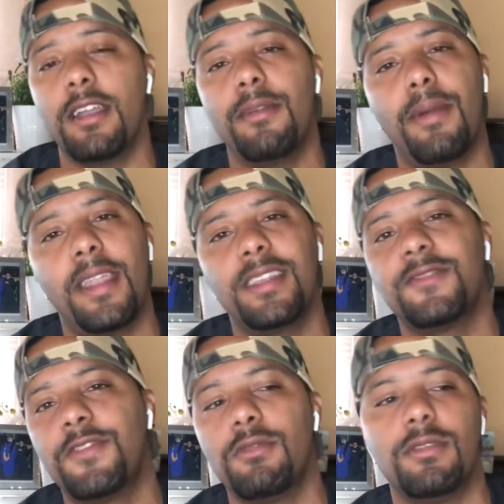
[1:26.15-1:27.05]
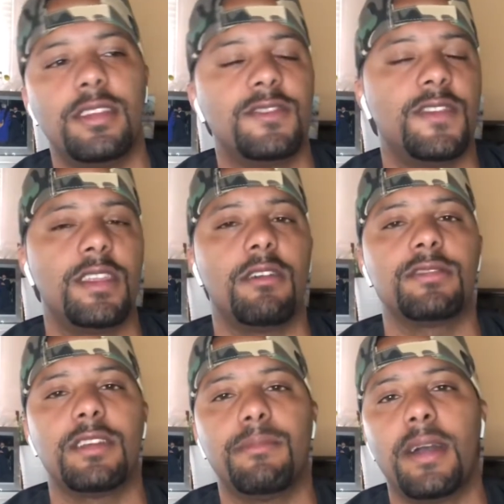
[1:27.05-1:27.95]
Everybody that's viewing these videos,
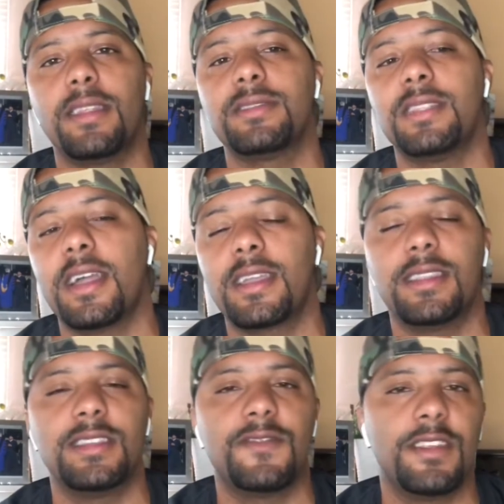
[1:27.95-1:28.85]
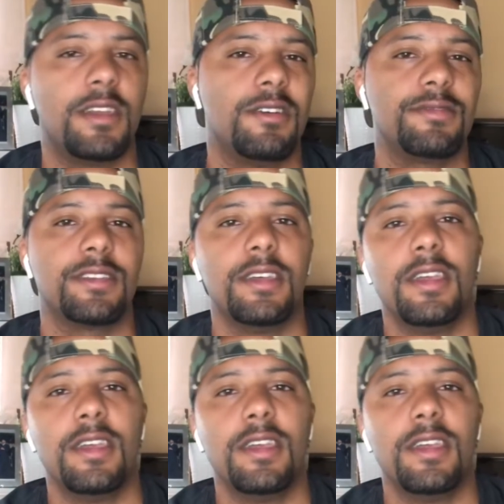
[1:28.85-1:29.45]
everybody that's liking these videos,